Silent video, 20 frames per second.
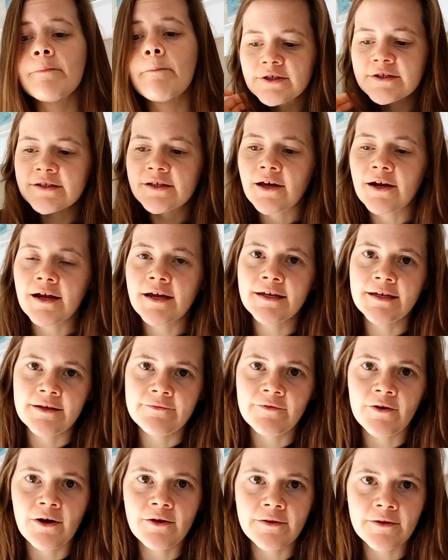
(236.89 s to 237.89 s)
Just thought I'd
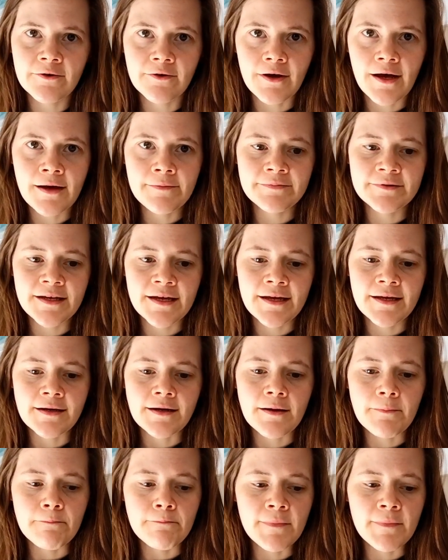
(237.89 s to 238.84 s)
give you all a little update.